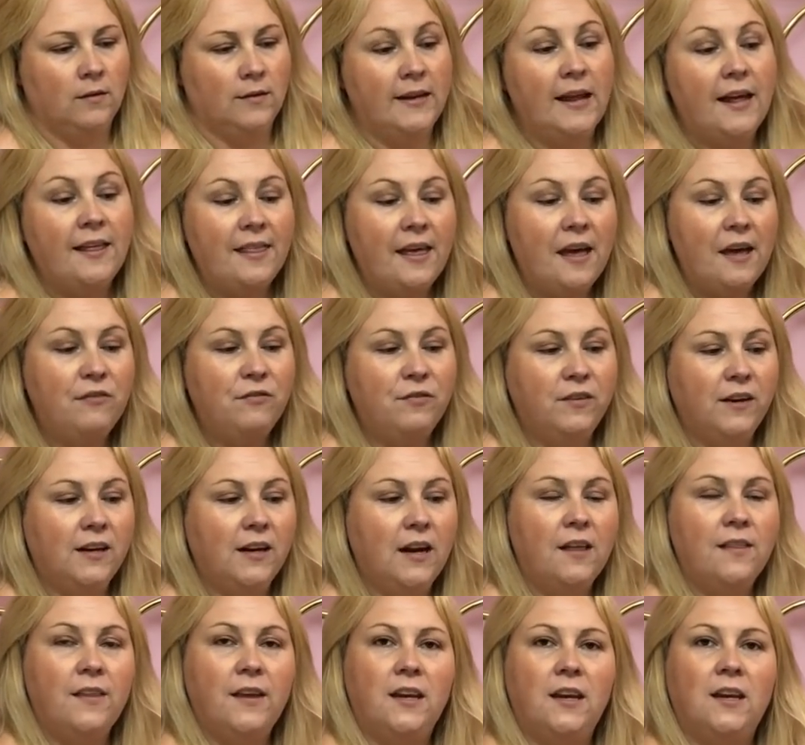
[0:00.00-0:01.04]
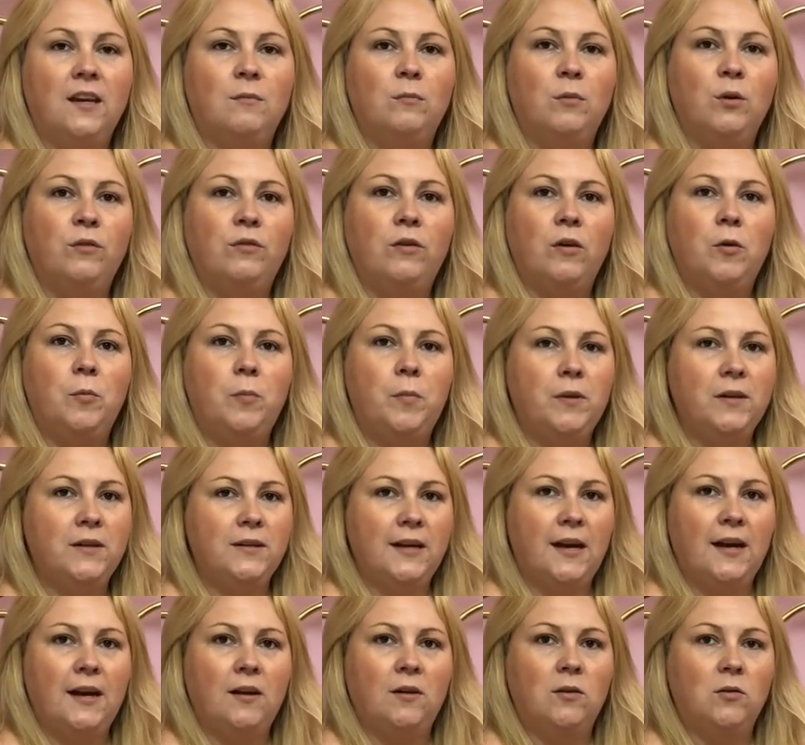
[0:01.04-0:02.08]
Now that I've figured out that you can move it up and
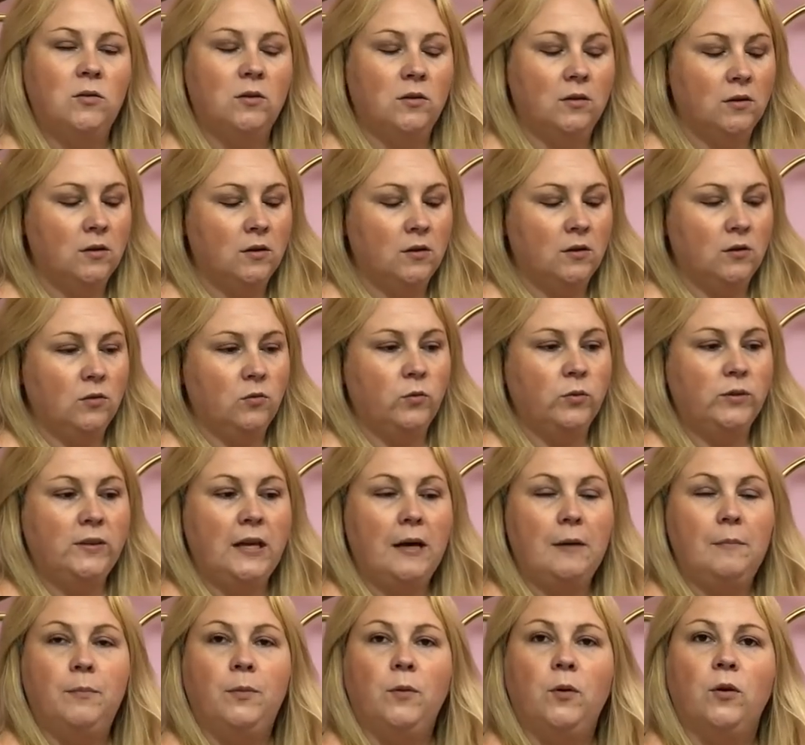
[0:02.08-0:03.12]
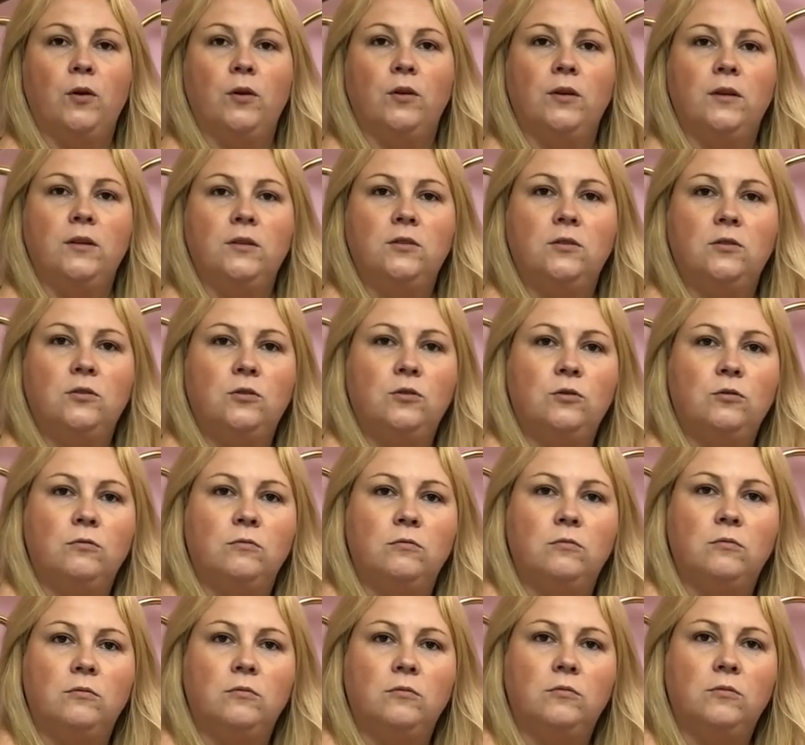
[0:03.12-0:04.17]
down with that button, it just doesn't
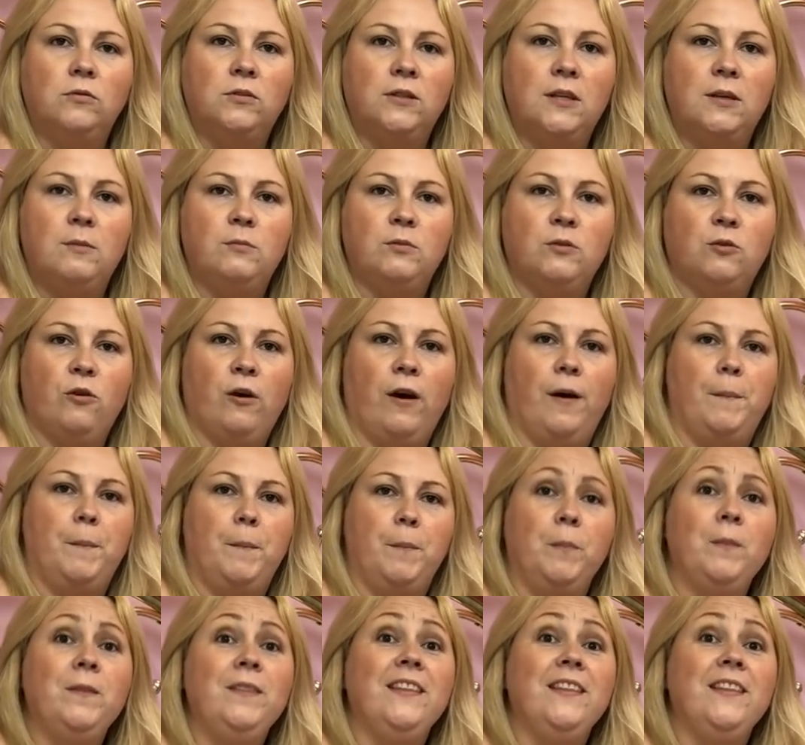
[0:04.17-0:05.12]
seem as crap.